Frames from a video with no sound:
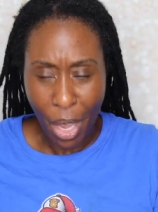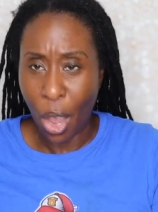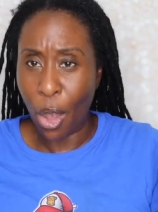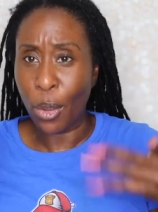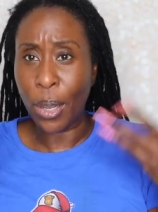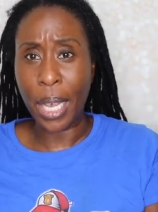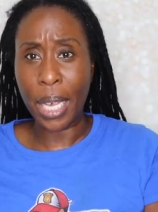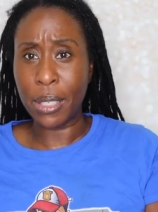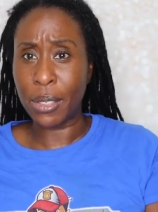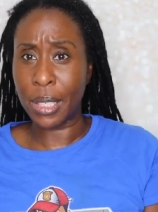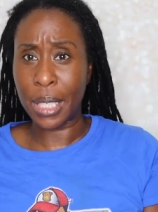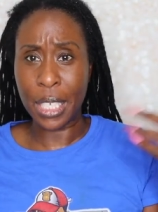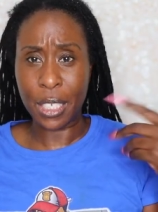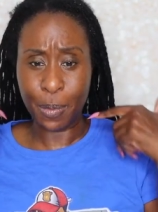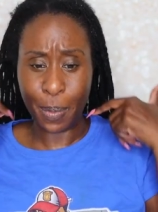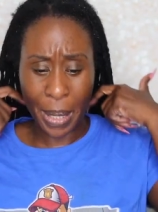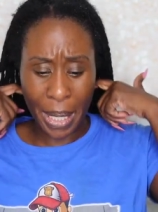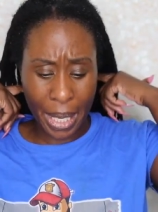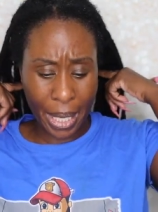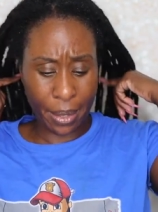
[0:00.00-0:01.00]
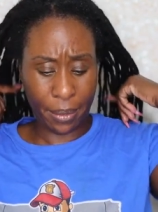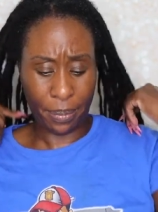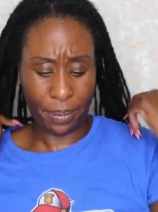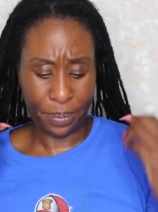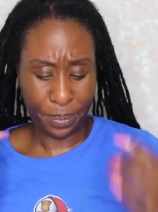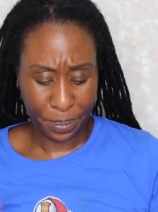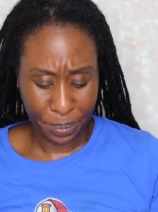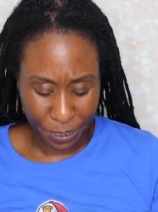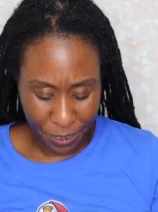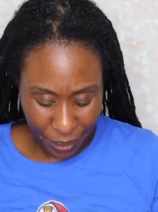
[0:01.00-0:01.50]
Okay, so let's begin.
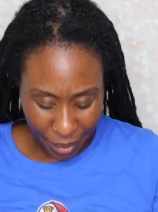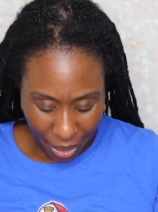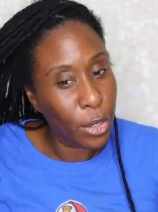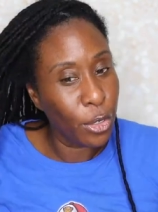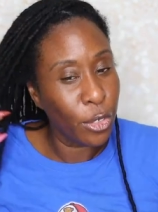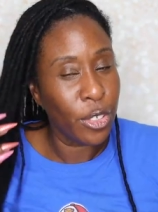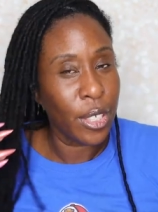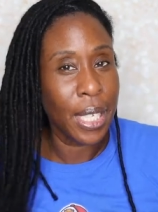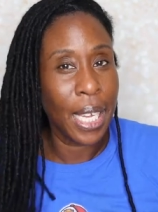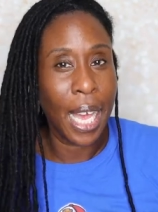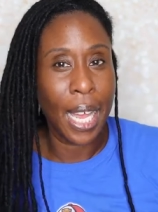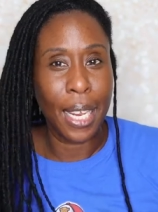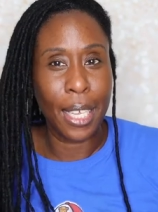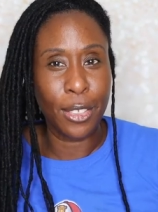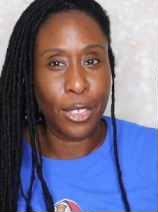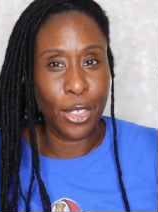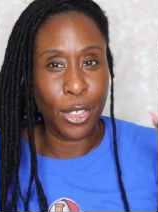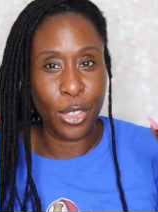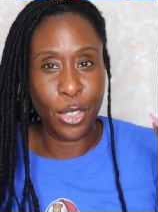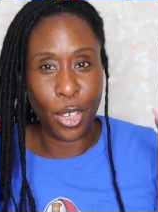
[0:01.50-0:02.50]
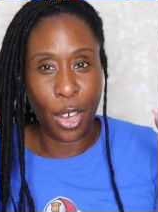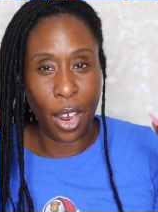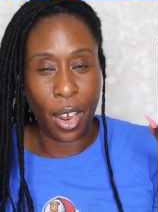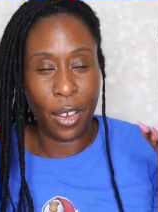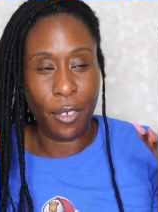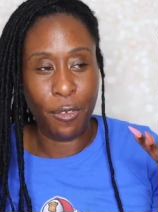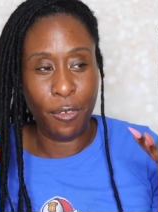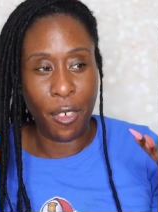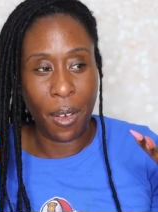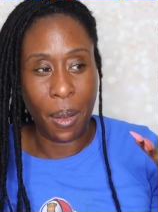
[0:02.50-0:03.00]
Usually I like to
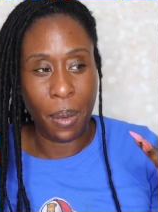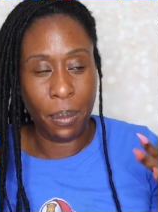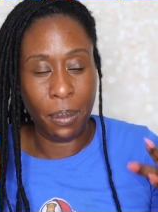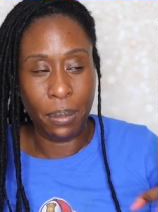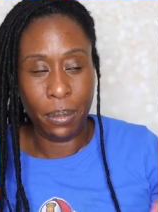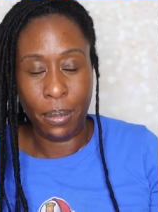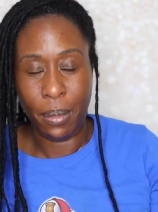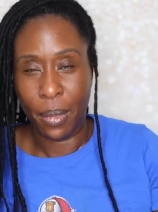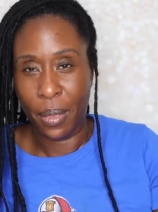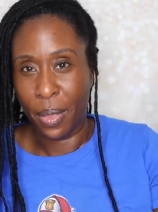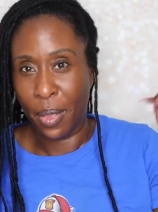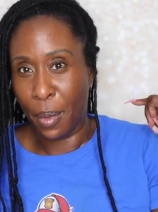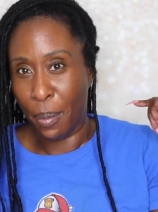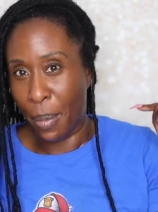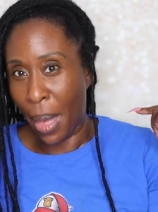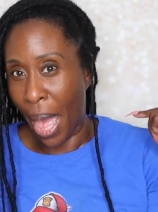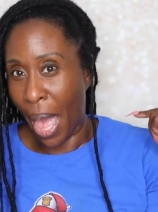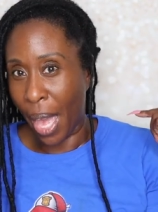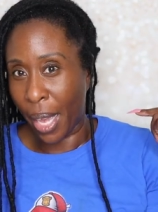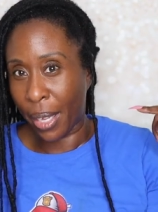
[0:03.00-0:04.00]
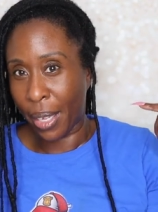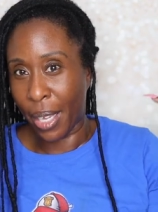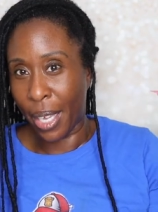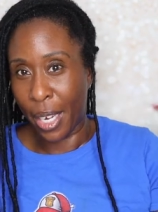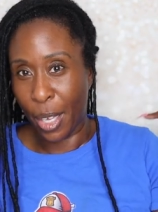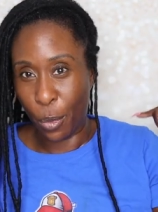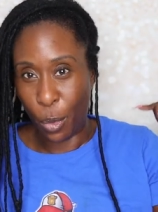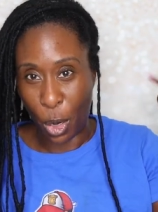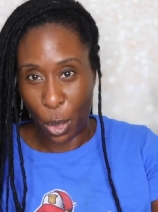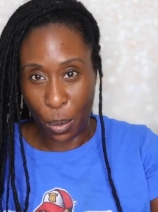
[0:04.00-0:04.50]
start from the back
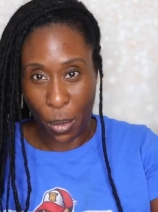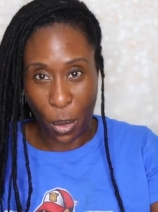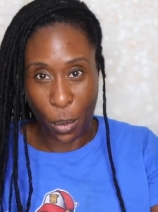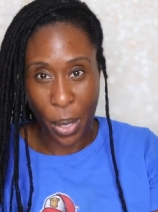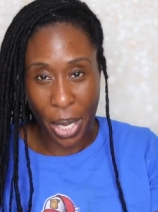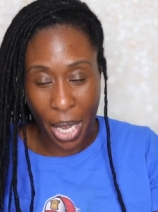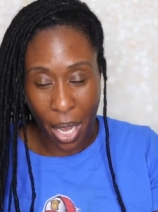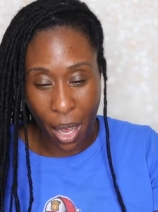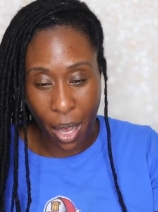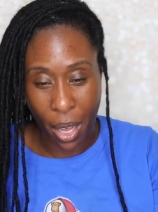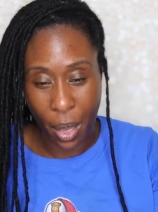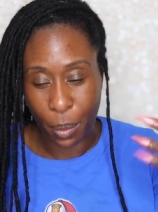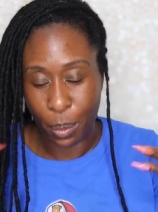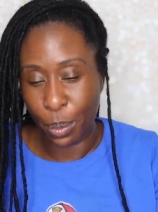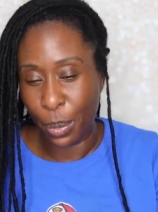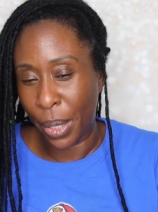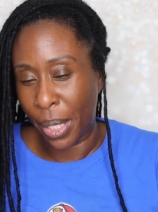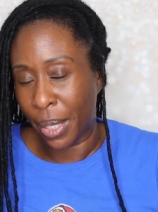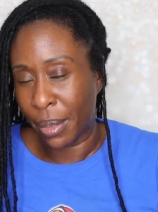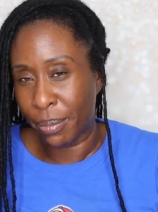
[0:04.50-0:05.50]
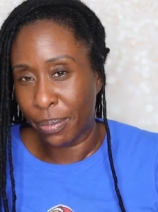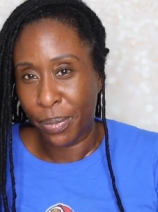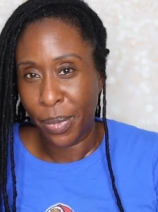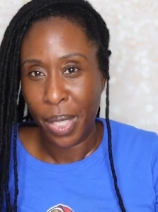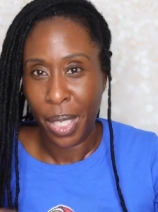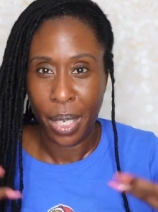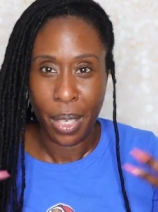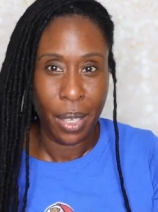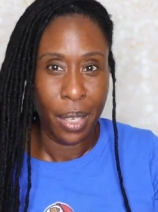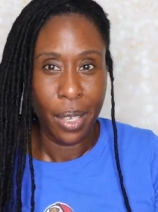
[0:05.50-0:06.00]
and then work my way up, but
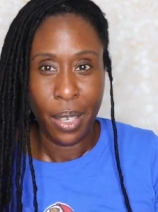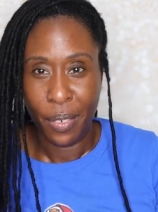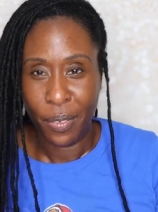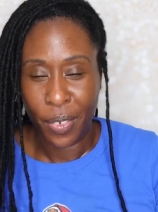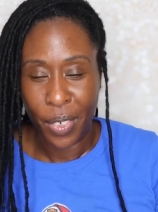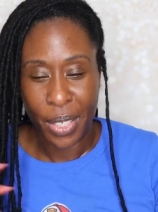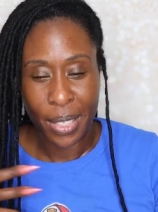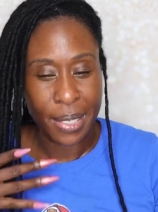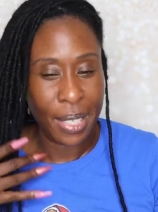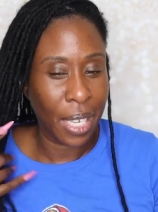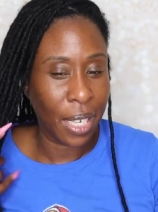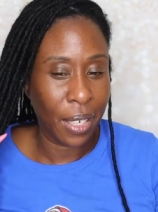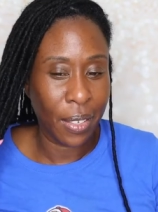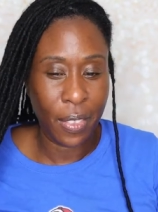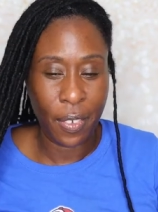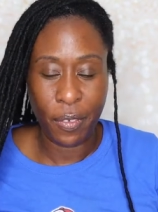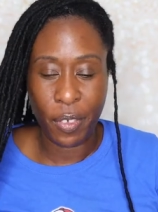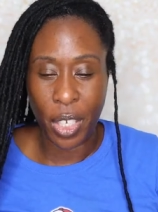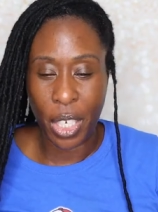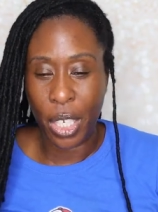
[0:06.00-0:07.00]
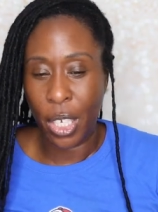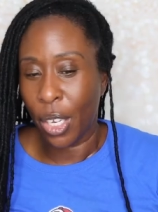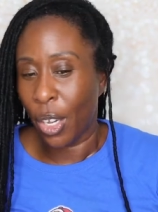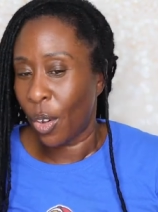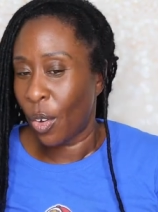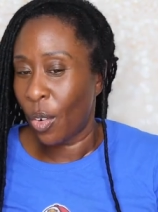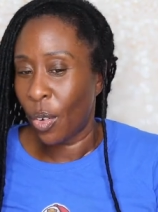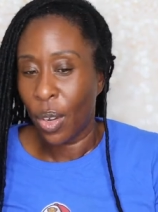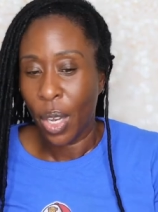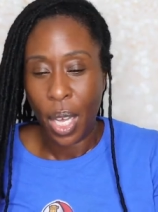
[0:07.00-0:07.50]
for the sake of the
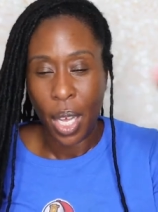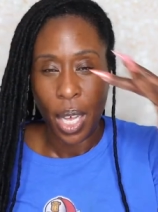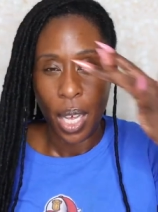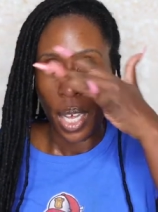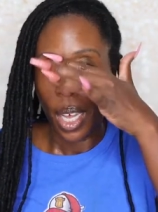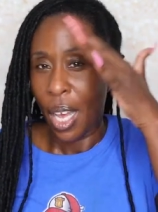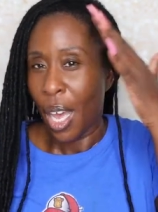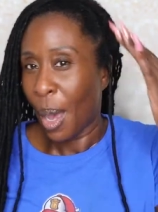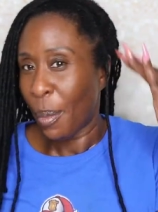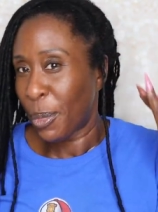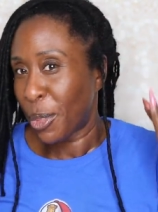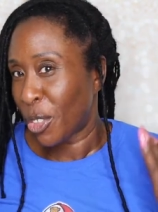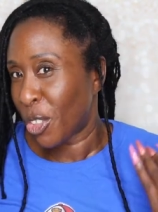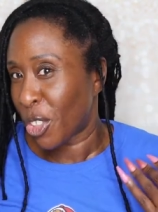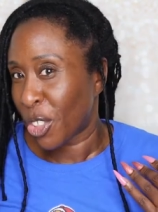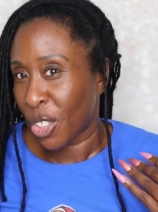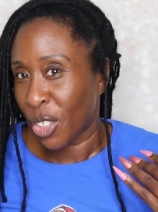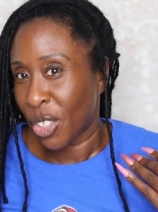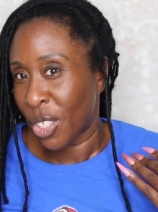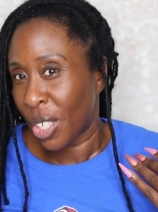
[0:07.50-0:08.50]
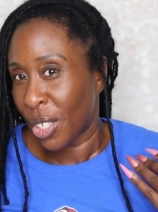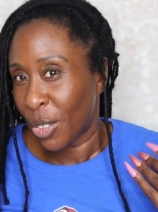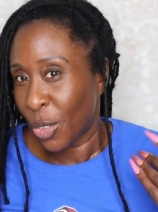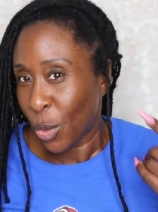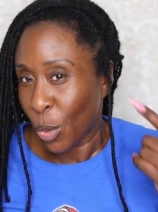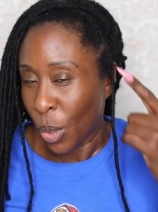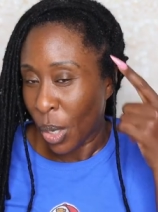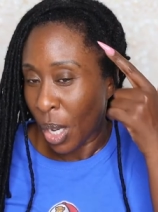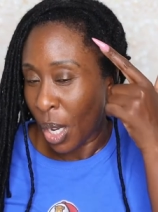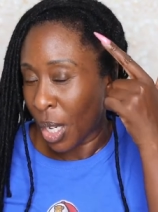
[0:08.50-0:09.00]
video, I'm gonna just
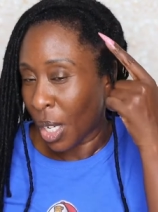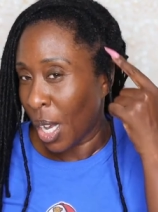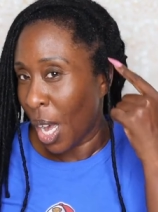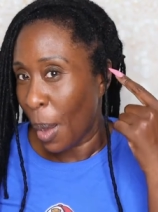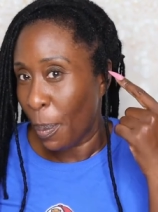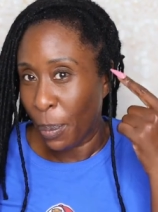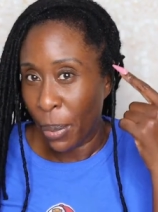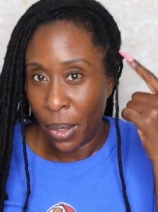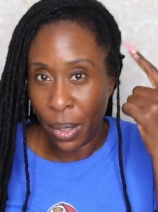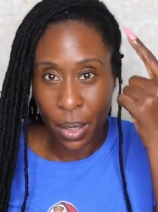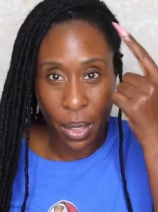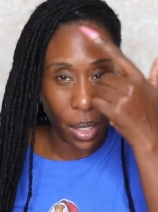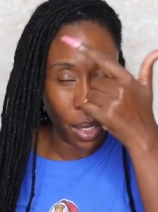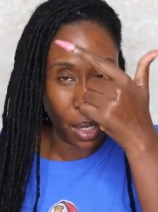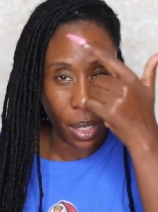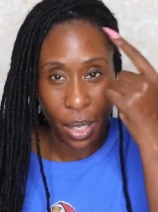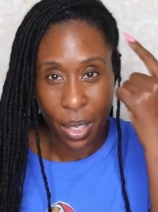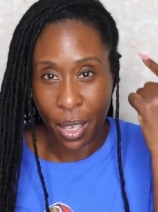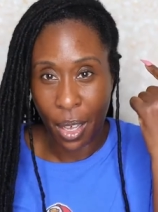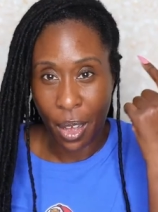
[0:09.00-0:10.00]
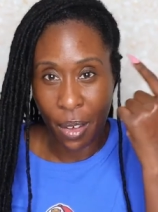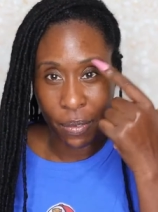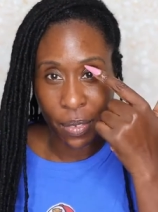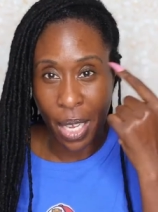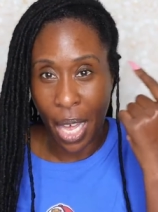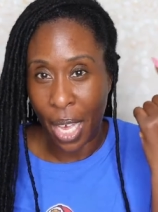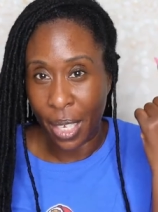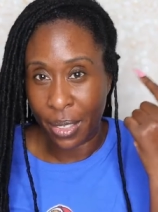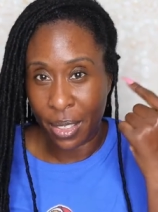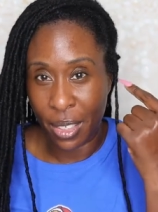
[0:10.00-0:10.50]
do a couple of
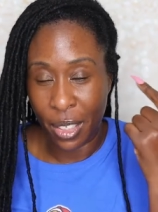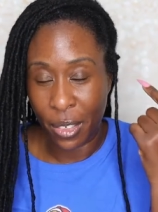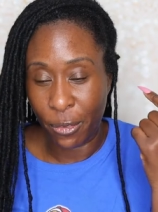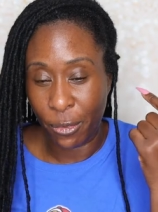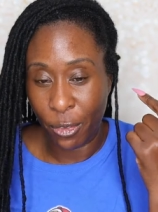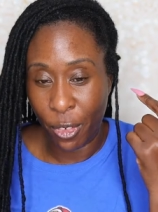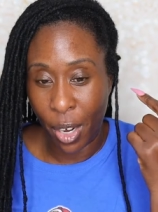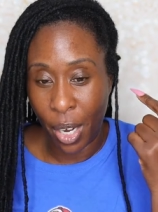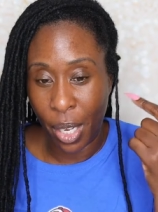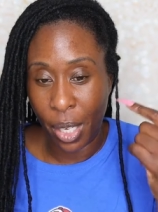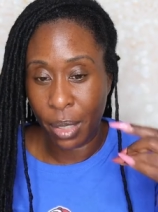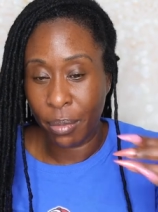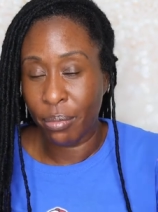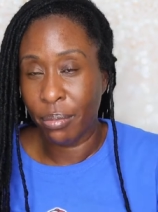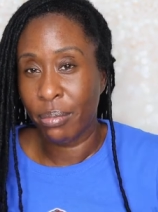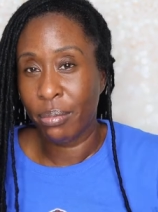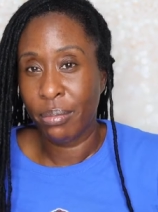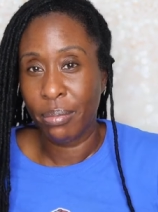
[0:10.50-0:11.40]
locks in the front.